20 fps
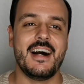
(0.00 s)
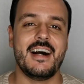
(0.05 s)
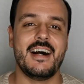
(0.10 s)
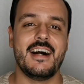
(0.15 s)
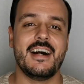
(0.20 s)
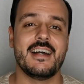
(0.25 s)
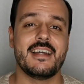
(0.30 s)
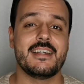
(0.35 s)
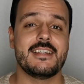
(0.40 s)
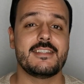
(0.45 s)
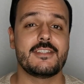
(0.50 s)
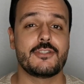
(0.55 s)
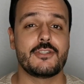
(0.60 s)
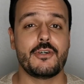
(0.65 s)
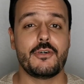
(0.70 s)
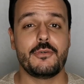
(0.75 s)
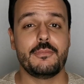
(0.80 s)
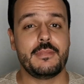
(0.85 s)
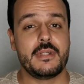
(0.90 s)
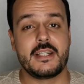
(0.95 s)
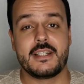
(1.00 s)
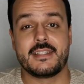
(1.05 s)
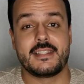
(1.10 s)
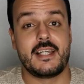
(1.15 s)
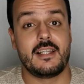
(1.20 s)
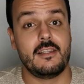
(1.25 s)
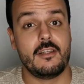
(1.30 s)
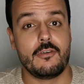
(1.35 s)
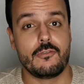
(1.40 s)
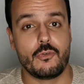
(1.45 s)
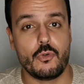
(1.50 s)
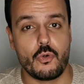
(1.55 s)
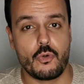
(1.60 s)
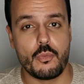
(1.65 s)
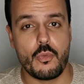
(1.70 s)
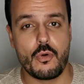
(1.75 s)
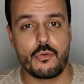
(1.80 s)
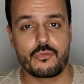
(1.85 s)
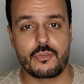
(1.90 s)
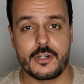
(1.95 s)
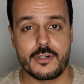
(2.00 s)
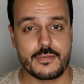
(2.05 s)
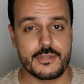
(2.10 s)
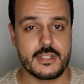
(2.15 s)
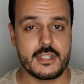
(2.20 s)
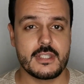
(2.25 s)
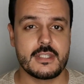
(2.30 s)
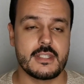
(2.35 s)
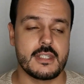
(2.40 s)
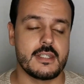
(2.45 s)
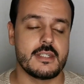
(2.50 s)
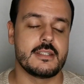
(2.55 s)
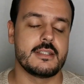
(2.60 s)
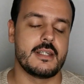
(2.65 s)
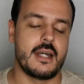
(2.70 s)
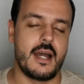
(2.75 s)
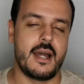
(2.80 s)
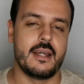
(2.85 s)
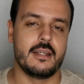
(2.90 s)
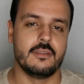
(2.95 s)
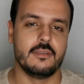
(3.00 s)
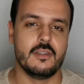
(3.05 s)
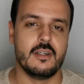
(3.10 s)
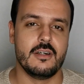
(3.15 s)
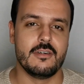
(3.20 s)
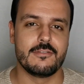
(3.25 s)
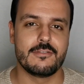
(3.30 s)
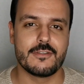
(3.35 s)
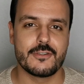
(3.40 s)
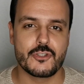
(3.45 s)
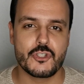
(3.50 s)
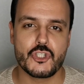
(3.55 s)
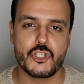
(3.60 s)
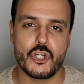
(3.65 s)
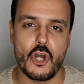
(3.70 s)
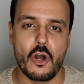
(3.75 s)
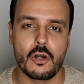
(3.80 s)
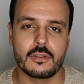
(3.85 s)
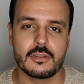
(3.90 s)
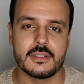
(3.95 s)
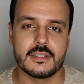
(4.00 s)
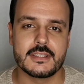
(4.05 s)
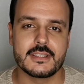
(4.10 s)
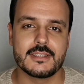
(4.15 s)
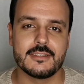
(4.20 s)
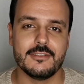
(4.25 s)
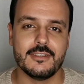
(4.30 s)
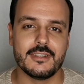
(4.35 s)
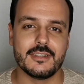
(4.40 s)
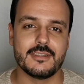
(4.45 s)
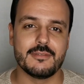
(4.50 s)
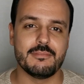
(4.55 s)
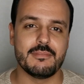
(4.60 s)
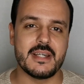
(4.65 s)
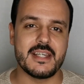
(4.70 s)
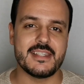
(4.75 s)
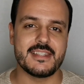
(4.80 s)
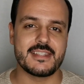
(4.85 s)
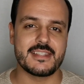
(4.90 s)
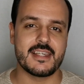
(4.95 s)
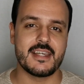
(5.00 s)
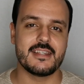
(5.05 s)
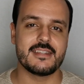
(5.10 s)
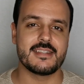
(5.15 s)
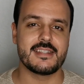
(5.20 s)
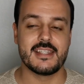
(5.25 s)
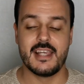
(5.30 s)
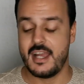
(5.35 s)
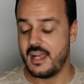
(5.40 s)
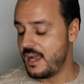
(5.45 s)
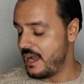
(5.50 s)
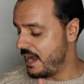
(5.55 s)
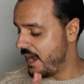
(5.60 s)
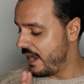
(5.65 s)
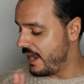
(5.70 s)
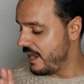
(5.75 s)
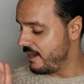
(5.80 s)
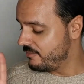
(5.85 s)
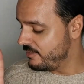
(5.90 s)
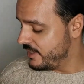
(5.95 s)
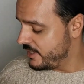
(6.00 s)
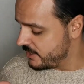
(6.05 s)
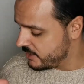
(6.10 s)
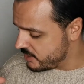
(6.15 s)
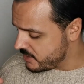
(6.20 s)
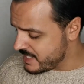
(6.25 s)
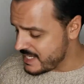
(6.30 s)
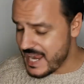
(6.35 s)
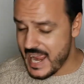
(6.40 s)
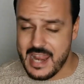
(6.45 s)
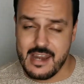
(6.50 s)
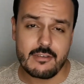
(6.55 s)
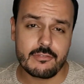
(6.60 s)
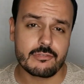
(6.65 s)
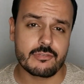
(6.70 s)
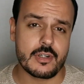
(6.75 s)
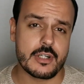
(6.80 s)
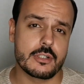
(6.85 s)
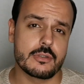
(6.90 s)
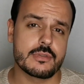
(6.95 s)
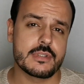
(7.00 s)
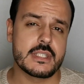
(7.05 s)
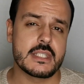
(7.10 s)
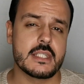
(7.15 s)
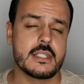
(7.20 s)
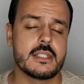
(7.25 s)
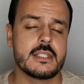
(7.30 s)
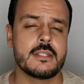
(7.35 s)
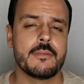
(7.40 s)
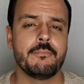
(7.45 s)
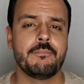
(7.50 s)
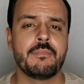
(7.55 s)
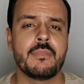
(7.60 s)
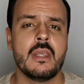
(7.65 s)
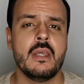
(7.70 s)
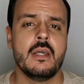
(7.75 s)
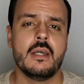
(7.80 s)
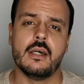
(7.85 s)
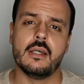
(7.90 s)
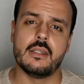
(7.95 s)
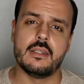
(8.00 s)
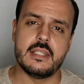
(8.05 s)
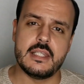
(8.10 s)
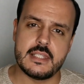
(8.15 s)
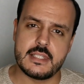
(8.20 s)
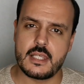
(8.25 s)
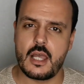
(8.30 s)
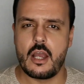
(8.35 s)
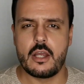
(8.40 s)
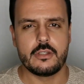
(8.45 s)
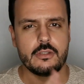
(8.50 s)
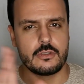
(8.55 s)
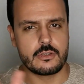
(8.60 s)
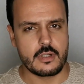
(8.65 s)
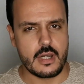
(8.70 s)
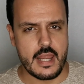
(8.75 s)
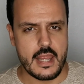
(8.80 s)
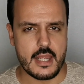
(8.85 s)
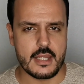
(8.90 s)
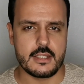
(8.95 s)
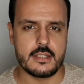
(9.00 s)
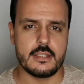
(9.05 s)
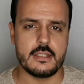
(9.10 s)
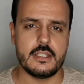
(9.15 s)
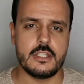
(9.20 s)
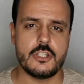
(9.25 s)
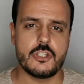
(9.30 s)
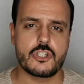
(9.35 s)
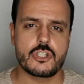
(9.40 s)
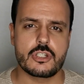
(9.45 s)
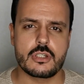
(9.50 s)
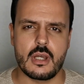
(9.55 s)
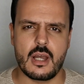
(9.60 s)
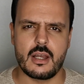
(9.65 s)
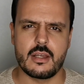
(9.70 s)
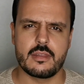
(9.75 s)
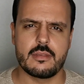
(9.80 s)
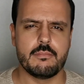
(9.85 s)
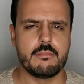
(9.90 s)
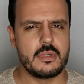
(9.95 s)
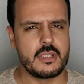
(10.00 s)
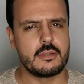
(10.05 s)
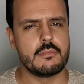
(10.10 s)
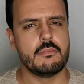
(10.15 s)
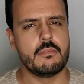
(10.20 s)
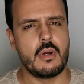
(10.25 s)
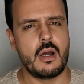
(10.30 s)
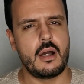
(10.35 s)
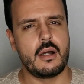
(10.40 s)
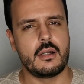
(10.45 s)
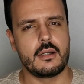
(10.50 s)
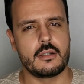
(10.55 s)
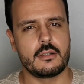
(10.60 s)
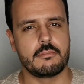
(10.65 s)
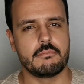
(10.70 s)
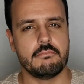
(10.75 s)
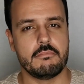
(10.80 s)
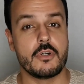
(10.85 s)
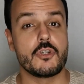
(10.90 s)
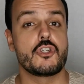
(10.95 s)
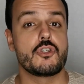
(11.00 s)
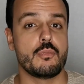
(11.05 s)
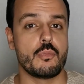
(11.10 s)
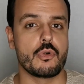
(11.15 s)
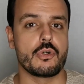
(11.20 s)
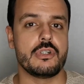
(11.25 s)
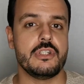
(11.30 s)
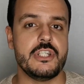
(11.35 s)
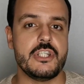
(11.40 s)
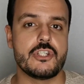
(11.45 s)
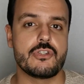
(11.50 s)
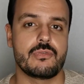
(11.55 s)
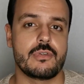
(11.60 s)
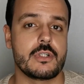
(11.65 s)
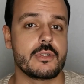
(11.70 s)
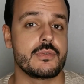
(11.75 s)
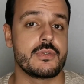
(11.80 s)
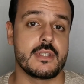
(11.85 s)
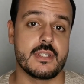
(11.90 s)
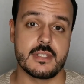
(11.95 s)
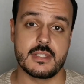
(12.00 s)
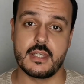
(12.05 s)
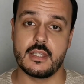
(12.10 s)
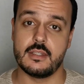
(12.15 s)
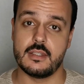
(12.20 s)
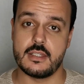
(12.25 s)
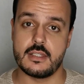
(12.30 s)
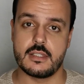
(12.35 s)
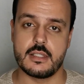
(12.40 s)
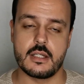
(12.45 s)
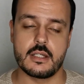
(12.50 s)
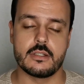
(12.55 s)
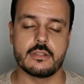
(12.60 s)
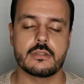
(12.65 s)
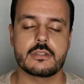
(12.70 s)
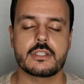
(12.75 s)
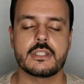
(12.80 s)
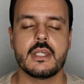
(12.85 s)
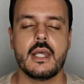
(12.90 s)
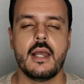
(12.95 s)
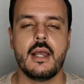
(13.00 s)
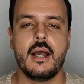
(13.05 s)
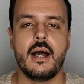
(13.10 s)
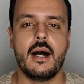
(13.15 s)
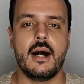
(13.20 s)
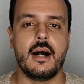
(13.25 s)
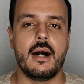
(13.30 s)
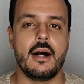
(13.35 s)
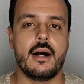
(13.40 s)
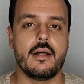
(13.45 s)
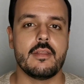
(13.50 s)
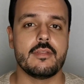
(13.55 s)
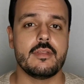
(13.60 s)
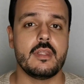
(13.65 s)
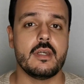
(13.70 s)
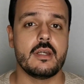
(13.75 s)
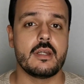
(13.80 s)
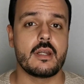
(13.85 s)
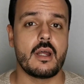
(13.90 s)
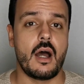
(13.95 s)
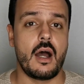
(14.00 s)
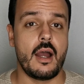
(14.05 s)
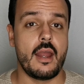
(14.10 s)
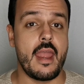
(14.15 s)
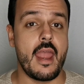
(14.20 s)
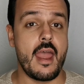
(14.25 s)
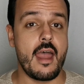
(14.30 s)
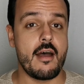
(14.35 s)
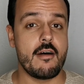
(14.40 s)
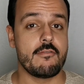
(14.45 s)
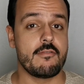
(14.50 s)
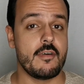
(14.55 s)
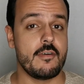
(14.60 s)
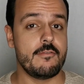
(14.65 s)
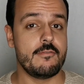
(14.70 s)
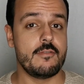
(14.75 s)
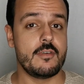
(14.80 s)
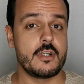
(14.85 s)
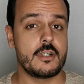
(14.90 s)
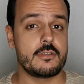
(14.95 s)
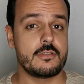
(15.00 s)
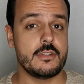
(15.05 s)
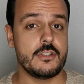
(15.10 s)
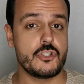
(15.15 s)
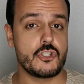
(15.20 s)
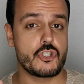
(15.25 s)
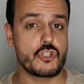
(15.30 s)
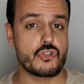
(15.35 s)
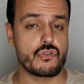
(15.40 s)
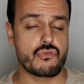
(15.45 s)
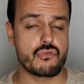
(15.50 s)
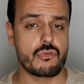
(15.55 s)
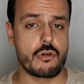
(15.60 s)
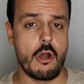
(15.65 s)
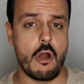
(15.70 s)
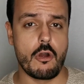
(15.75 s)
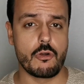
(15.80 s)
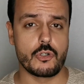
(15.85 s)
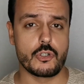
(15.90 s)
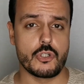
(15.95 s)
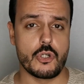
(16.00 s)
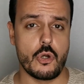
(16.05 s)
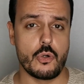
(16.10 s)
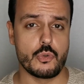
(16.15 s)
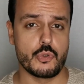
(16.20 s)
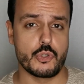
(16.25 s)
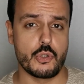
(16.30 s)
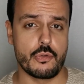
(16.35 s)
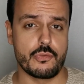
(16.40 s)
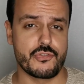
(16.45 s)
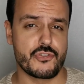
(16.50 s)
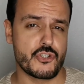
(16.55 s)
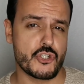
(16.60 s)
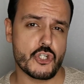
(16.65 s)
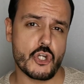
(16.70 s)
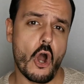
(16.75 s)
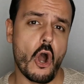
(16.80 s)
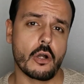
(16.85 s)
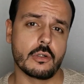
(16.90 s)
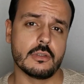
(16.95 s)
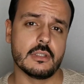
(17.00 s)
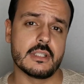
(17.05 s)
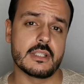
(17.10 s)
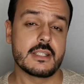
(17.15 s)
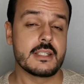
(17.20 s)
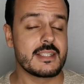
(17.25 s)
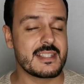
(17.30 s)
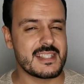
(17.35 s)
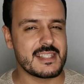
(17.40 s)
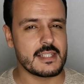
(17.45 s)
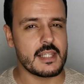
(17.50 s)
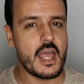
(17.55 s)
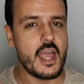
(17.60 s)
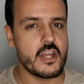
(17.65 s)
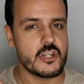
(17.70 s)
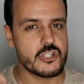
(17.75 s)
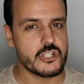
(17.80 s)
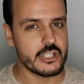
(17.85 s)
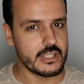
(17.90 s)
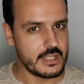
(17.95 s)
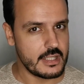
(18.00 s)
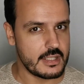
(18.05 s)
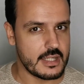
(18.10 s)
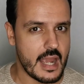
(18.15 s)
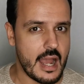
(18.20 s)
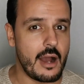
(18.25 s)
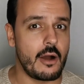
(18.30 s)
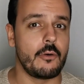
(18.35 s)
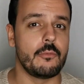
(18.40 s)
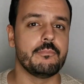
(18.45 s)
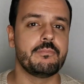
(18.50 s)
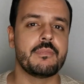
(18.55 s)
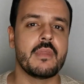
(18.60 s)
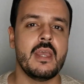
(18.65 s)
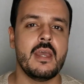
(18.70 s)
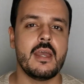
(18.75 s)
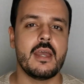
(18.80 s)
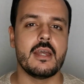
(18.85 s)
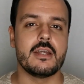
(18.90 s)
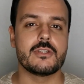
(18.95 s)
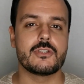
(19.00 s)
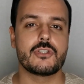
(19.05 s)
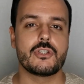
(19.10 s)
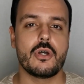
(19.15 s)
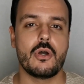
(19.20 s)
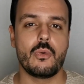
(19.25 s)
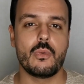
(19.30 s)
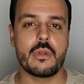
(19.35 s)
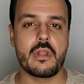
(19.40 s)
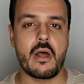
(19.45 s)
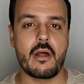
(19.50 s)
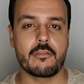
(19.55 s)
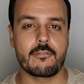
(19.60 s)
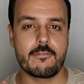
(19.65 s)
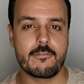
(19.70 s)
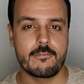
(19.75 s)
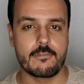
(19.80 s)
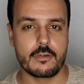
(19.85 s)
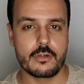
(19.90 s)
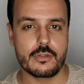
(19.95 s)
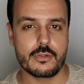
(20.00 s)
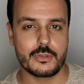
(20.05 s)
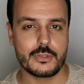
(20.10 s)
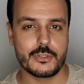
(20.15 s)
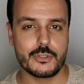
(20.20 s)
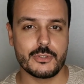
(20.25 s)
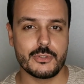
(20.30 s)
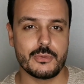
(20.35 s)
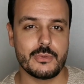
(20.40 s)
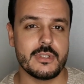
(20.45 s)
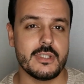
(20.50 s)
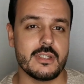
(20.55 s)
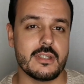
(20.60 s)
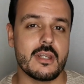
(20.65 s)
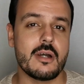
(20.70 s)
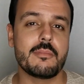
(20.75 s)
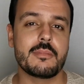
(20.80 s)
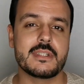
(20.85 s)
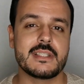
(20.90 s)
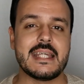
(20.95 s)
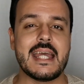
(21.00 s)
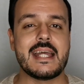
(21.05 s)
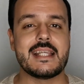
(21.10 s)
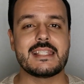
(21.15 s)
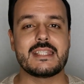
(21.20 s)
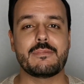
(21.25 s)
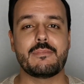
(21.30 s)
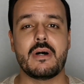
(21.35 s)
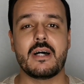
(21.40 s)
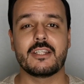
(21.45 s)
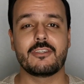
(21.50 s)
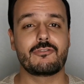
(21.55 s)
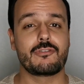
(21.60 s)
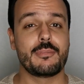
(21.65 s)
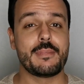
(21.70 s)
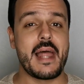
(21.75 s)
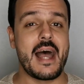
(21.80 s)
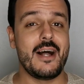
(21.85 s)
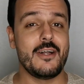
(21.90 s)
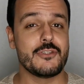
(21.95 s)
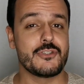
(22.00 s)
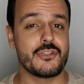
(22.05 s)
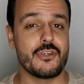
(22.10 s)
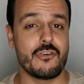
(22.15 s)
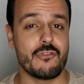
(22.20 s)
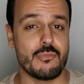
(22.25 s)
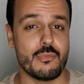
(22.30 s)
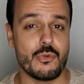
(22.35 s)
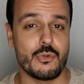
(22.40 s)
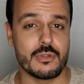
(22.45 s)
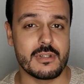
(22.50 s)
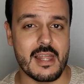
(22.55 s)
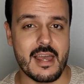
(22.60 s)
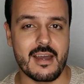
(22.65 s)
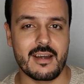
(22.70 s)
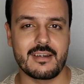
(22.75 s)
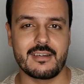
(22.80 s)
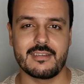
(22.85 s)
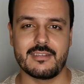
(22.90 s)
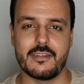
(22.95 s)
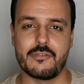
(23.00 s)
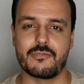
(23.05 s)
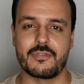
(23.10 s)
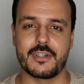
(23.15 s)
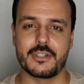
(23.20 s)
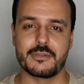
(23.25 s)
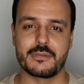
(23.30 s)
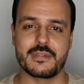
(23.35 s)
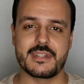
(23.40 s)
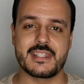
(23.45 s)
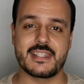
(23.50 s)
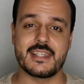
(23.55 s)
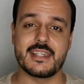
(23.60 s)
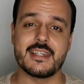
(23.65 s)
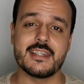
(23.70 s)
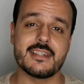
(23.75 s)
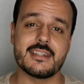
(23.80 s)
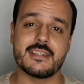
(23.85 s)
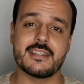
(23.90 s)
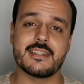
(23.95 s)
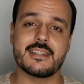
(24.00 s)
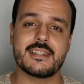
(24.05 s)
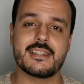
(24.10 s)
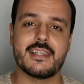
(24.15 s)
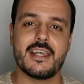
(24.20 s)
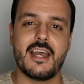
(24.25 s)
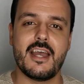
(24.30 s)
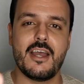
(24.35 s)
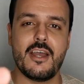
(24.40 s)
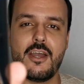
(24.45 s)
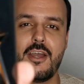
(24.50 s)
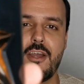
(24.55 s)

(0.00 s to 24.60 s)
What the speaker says: And so, because I love Gourmand fragrances and I love chocolate-based scents, I have here 10 fragrances, designer and niche, but are much more niche fragrances than designers, that have a very strong note of chocolate slash cacao. And so without further ado, in the number 10 spot from the house of Mugler, the fragrance is